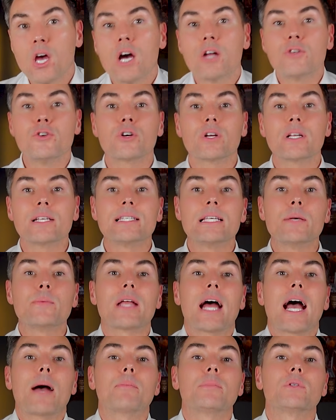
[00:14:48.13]
and you're going to see what
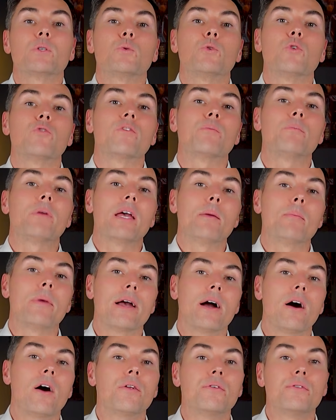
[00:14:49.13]
happens when you overpay by
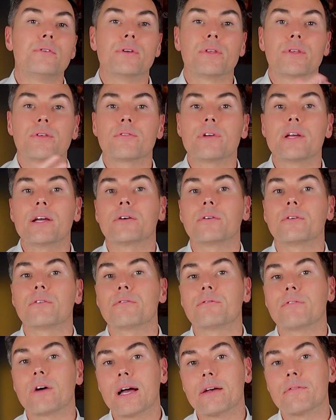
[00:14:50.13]
100, 300,
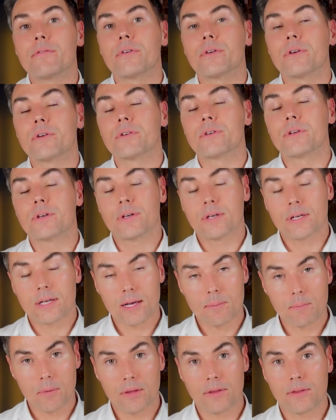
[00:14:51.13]
500,
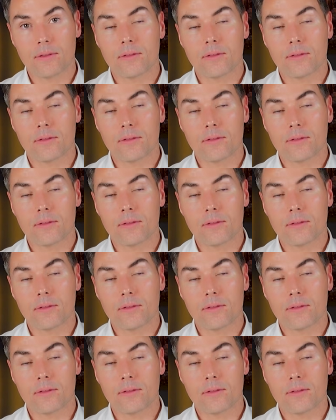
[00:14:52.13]
a month.